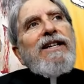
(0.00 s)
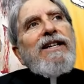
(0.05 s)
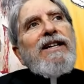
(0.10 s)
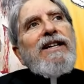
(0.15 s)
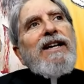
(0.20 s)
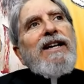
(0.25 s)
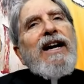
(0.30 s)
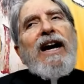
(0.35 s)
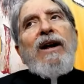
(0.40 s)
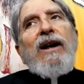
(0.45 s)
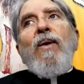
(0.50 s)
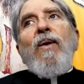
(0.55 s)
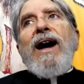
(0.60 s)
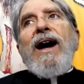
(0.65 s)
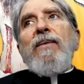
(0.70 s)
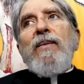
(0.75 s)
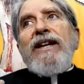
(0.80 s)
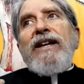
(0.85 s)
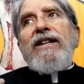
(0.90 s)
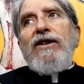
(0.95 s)
and why
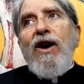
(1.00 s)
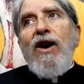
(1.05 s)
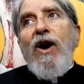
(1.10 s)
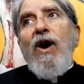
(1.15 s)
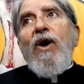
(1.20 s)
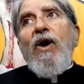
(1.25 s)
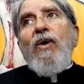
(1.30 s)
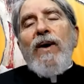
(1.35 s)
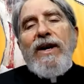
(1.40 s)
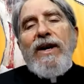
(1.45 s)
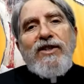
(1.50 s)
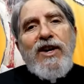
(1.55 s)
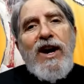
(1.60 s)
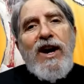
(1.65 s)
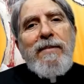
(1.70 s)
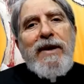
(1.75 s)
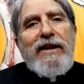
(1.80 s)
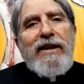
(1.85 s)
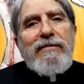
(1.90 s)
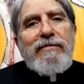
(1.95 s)
we know it's
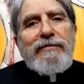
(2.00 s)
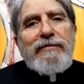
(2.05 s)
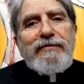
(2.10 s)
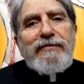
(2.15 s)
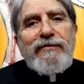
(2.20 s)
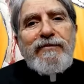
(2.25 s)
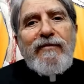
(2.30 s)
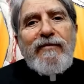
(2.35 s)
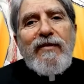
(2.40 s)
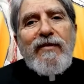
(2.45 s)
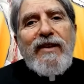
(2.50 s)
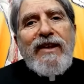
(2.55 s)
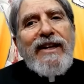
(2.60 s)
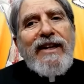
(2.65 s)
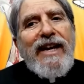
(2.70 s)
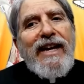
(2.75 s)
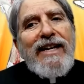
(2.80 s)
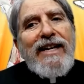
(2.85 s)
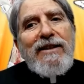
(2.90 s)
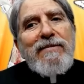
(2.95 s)
coming. The
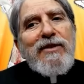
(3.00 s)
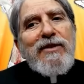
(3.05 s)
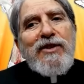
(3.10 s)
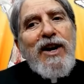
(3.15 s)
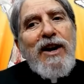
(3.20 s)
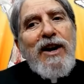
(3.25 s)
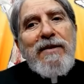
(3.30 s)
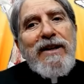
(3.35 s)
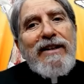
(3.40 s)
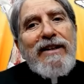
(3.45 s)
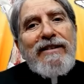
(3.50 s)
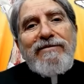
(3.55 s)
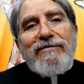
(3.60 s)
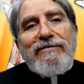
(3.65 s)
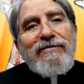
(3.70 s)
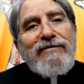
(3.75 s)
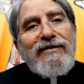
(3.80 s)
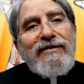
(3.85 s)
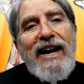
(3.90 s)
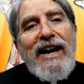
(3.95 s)
kingdom is coming
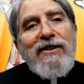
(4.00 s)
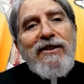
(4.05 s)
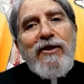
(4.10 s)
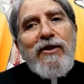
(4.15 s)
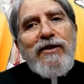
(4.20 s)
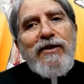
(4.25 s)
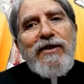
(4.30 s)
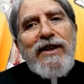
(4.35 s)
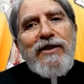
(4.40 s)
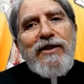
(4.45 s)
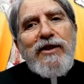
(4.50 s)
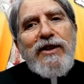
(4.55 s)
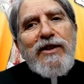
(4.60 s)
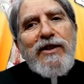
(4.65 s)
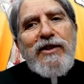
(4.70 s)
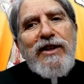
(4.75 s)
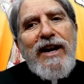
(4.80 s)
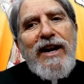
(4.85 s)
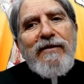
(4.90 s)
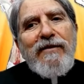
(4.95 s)
on earth as it is
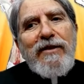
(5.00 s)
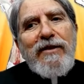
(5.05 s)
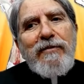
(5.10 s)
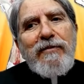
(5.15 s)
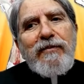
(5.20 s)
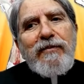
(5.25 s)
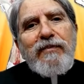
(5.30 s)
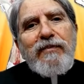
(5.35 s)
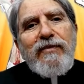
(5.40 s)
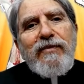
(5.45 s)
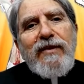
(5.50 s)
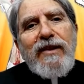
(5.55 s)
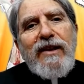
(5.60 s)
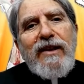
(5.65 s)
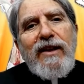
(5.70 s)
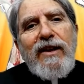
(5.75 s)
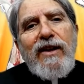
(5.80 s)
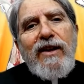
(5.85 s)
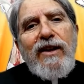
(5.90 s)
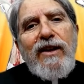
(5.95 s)
in heaven.
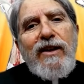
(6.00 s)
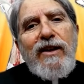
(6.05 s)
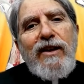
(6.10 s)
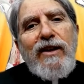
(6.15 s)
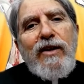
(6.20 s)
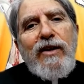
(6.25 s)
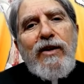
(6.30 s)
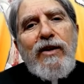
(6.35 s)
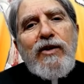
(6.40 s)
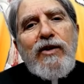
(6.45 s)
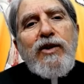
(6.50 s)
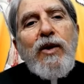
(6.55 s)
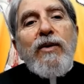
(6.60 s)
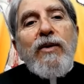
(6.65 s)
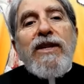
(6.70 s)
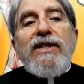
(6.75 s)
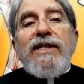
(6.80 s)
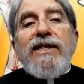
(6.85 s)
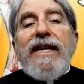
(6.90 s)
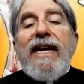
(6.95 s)
So
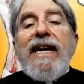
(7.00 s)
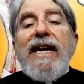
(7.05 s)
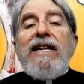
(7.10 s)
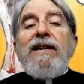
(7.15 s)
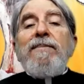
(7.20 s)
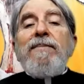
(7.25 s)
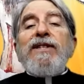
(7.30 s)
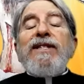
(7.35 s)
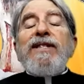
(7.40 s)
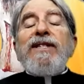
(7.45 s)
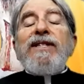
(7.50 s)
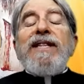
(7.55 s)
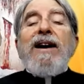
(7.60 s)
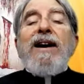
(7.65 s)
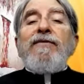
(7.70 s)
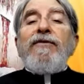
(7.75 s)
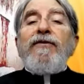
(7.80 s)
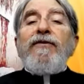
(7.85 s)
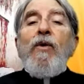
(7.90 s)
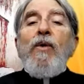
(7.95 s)
this kingdom is not
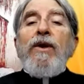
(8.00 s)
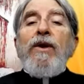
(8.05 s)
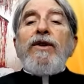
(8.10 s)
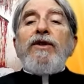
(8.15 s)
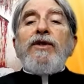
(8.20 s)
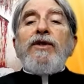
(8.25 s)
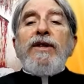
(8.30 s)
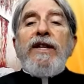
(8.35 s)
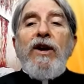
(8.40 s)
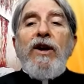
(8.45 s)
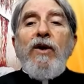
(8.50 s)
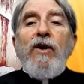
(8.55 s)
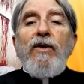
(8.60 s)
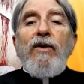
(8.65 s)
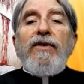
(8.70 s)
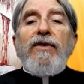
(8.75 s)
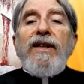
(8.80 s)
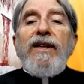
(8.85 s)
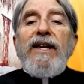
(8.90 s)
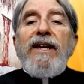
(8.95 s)
foreign to the earth.
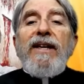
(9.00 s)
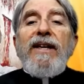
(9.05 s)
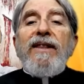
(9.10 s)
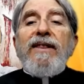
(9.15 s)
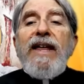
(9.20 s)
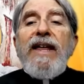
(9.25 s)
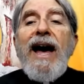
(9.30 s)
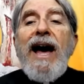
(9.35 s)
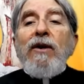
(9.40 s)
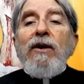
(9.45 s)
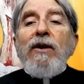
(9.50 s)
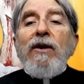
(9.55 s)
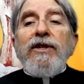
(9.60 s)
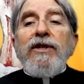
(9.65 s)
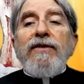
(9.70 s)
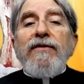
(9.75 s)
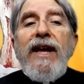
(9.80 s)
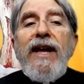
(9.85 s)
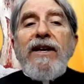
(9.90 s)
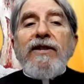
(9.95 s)
The house of
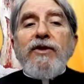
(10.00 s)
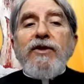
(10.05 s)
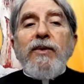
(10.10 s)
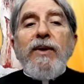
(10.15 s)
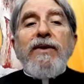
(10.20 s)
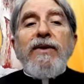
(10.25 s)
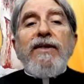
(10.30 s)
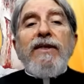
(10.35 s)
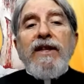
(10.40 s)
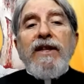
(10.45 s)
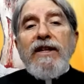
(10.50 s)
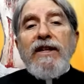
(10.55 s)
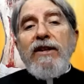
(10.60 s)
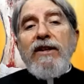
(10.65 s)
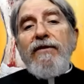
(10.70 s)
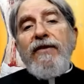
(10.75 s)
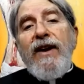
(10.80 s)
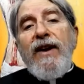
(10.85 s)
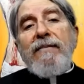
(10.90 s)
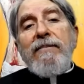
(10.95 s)
Nazareth, the little
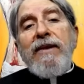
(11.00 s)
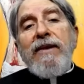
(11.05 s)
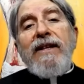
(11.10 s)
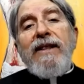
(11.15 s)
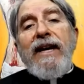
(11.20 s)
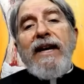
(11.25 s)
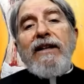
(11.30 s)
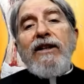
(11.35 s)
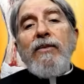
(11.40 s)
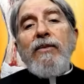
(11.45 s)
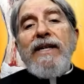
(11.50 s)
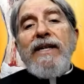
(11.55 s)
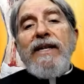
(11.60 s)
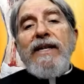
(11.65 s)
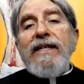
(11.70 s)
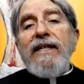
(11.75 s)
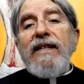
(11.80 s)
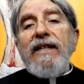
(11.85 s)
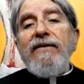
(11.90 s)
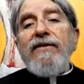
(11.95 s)
family that Luisa
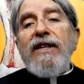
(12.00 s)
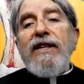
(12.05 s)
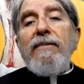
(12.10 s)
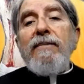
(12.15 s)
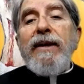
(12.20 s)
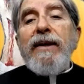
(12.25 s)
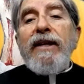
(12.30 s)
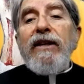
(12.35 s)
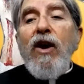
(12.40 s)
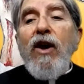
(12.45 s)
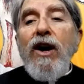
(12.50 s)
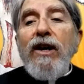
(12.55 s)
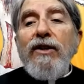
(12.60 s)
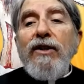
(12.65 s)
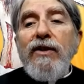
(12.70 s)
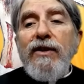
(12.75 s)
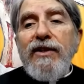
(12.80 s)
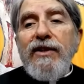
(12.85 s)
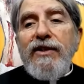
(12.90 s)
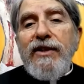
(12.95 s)
lived in, belonged to
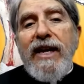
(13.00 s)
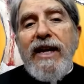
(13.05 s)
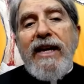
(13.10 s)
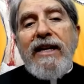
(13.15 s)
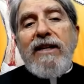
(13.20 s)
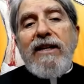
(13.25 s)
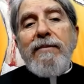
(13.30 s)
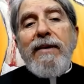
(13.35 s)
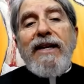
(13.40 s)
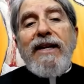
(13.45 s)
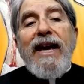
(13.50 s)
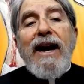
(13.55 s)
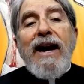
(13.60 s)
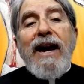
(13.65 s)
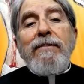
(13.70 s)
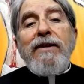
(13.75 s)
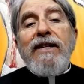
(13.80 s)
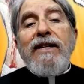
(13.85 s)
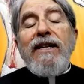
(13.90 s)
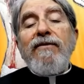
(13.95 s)
this kingdom and kept
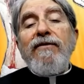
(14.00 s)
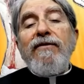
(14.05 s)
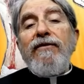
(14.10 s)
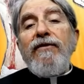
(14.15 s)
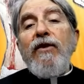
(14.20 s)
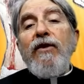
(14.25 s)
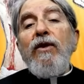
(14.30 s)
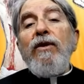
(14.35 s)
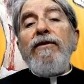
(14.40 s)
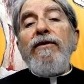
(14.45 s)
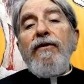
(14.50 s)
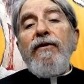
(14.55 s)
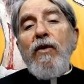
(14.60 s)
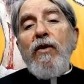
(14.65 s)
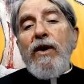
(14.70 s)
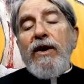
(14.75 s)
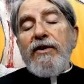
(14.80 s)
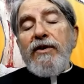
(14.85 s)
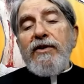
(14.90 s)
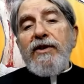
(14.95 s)
it in full
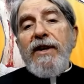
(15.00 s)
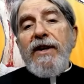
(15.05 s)
force.